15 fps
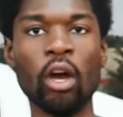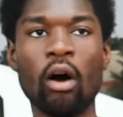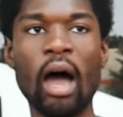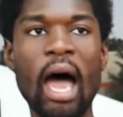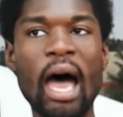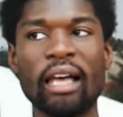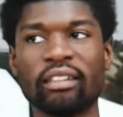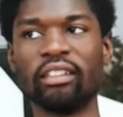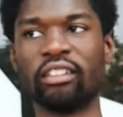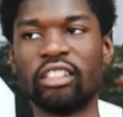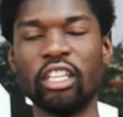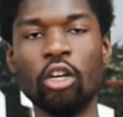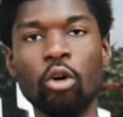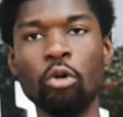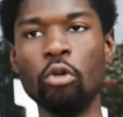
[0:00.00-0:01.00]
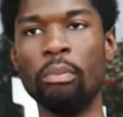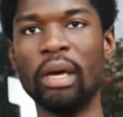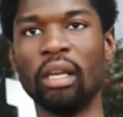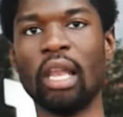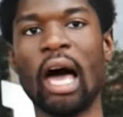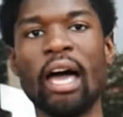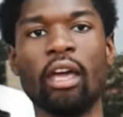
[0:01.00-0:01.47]
your eyes and see who you've
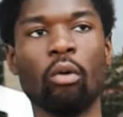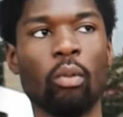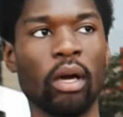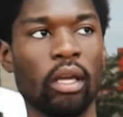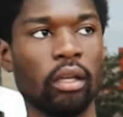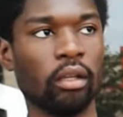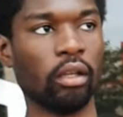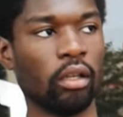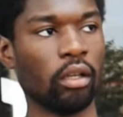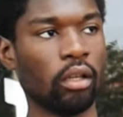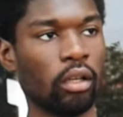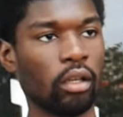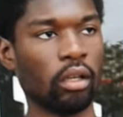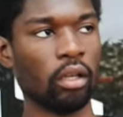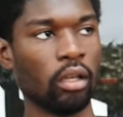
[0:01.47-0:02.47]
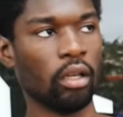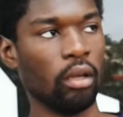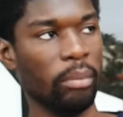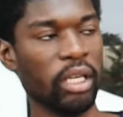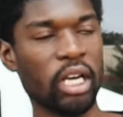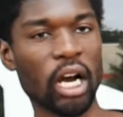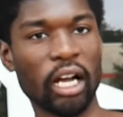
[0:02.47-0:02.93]
been lying with.
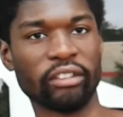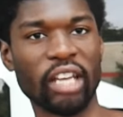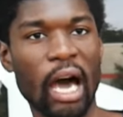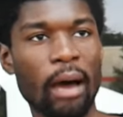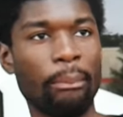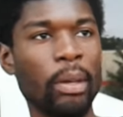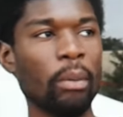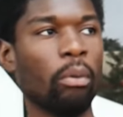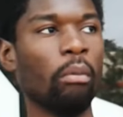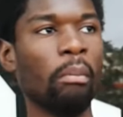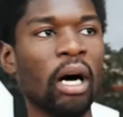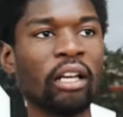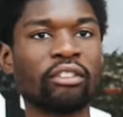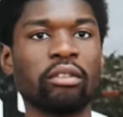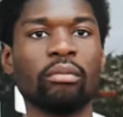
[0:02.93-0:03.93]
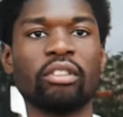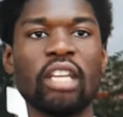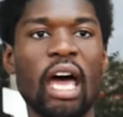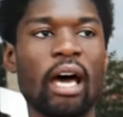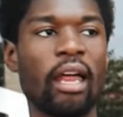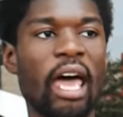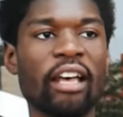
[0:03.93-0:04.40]
Because our people Muslims
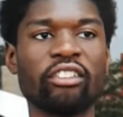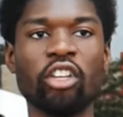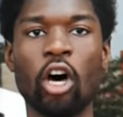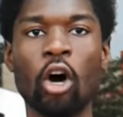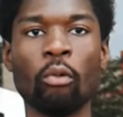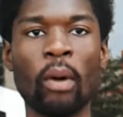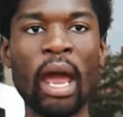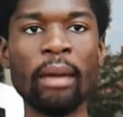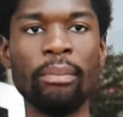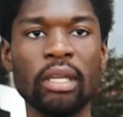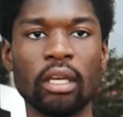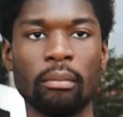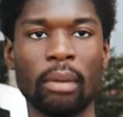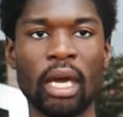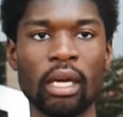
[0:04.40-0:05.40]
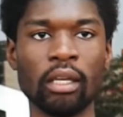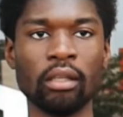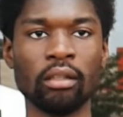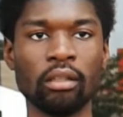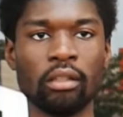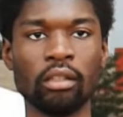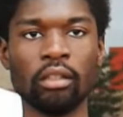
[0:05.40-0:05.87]
now, as the Arabian, man.
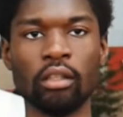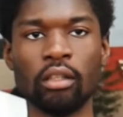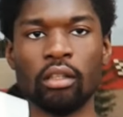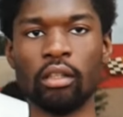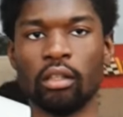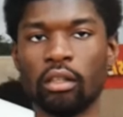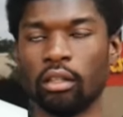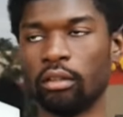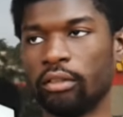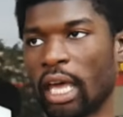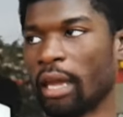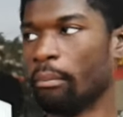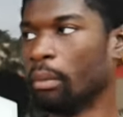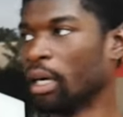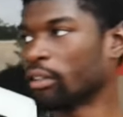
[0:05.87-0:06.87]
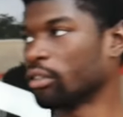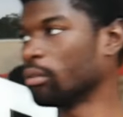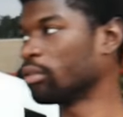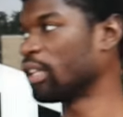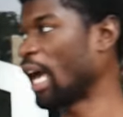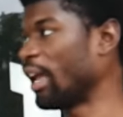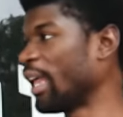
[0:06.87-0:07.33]
They
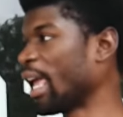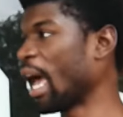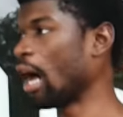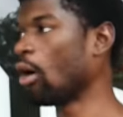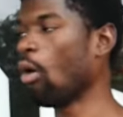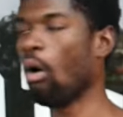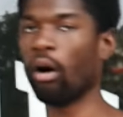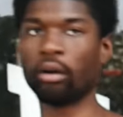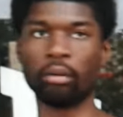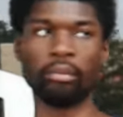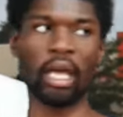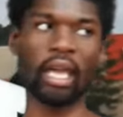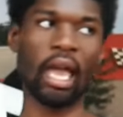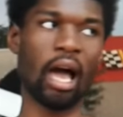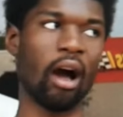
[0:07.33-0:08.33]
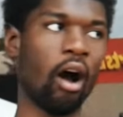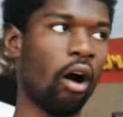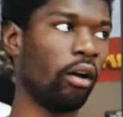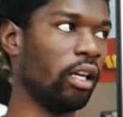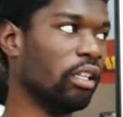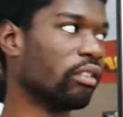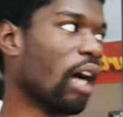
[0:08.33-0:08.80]
Muslims now, they got whoredom, they got
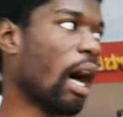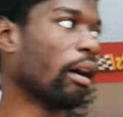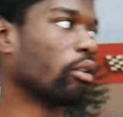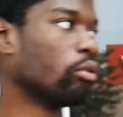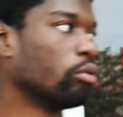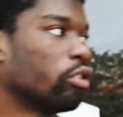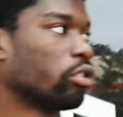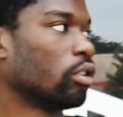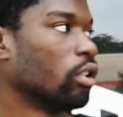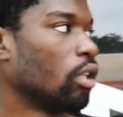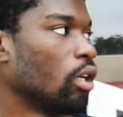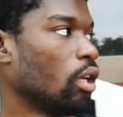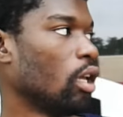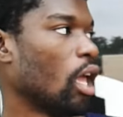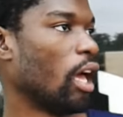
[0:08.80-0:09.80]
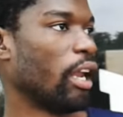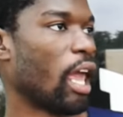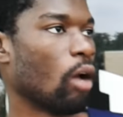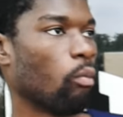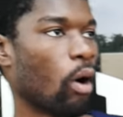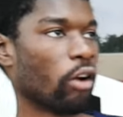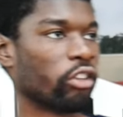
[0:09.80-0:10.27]
all these idols, and
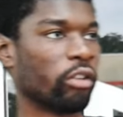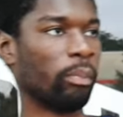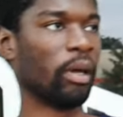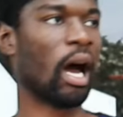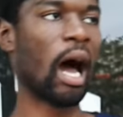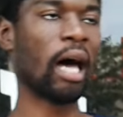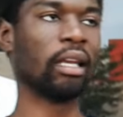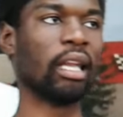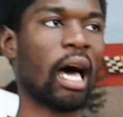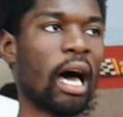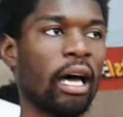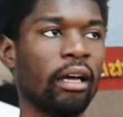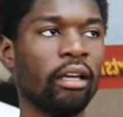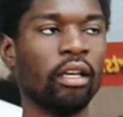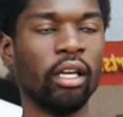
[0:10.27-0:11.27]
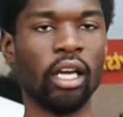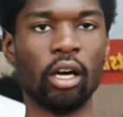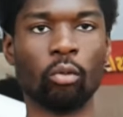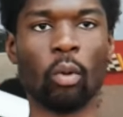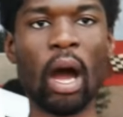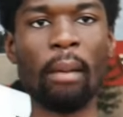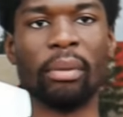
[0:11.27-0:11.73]
they worshiping Allah
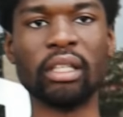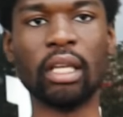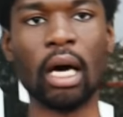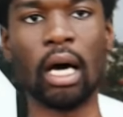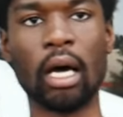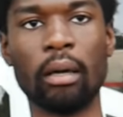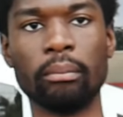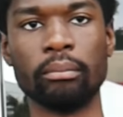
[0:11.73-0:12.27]
and Ramadan,